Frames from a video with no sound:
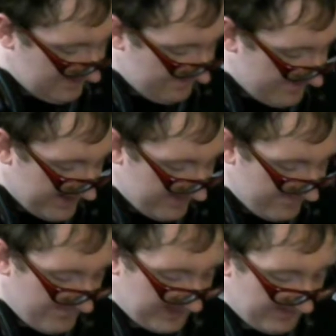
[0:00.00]
made
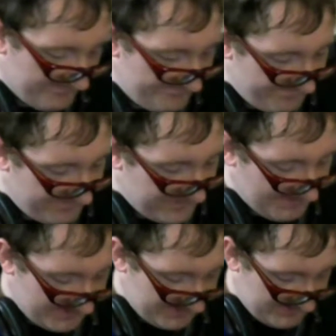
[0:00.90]
of like a
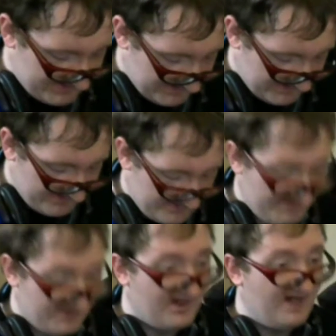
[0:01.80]
substance that's easier to
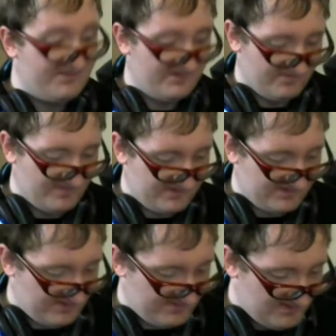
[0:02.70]
peel off, so that's
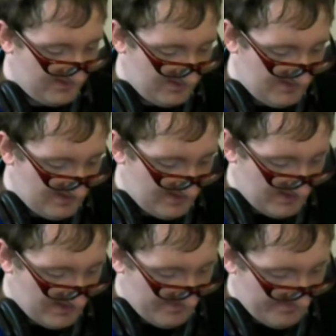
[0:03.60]
good.
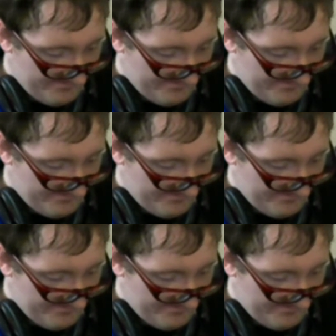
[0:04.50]
How